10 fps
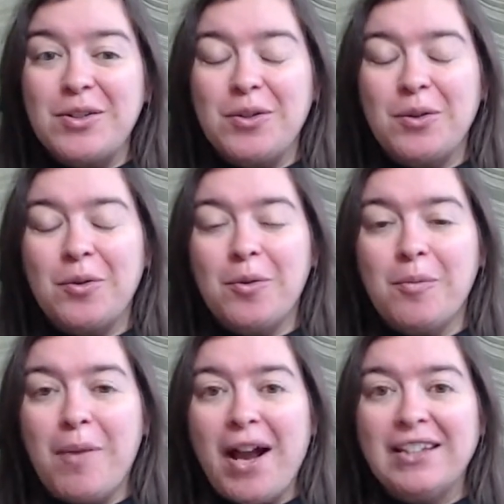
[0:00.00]
to
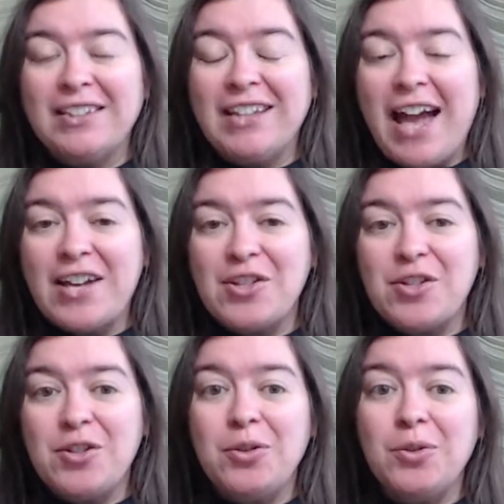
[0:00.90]
my
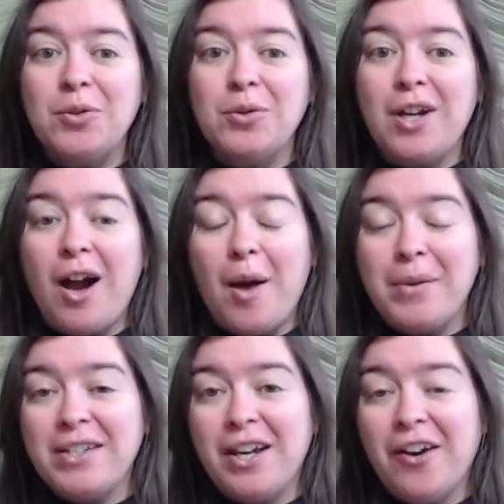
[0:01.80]
last two
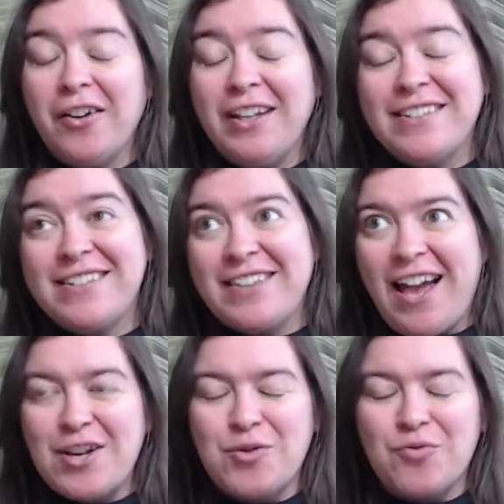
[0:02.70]
commentary
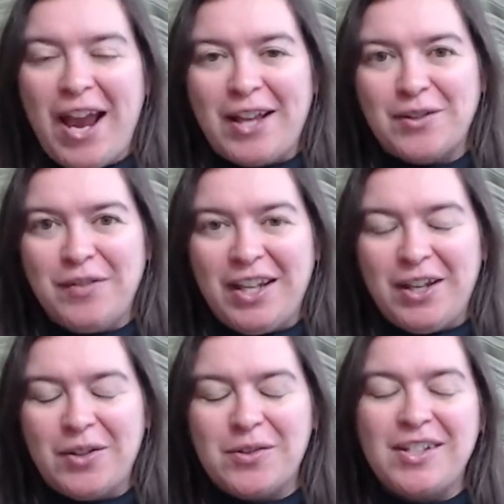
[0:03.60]
slash rant
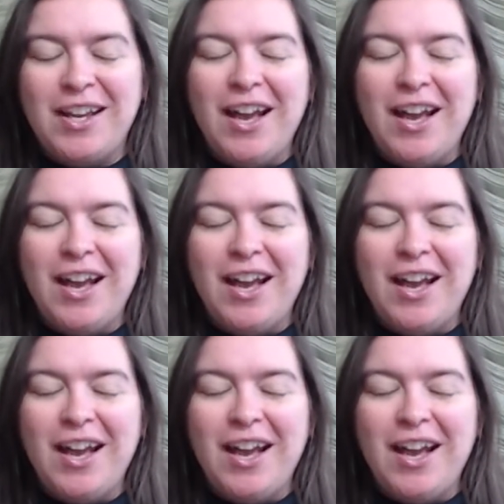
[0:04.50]
videos.